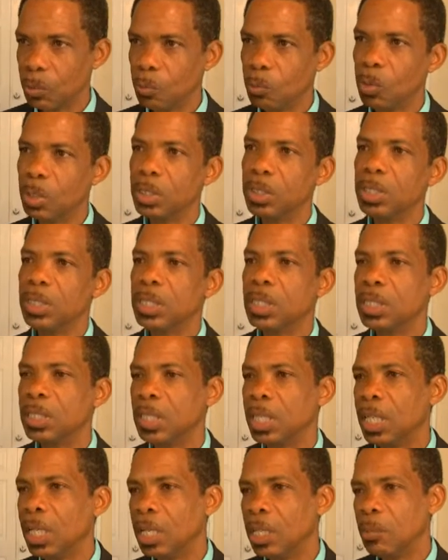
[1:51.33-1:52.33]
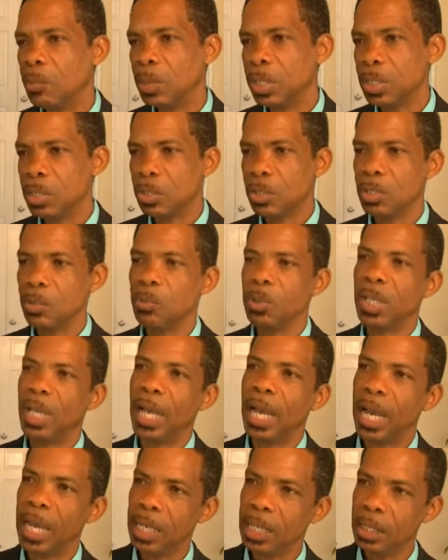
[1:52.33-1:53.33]
what data elements could we
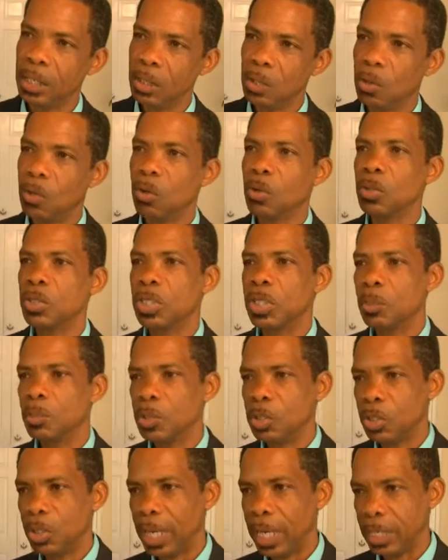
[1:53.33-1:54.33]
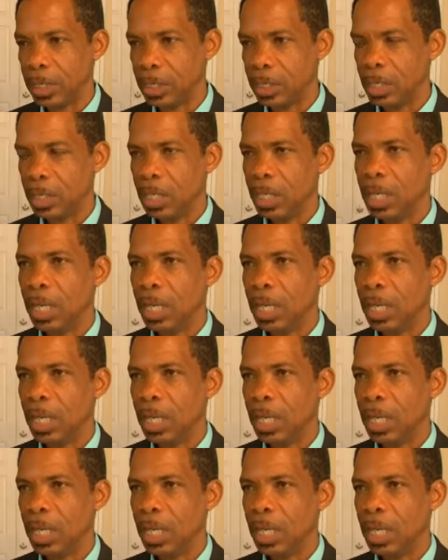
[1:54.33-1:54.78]
add or subtract,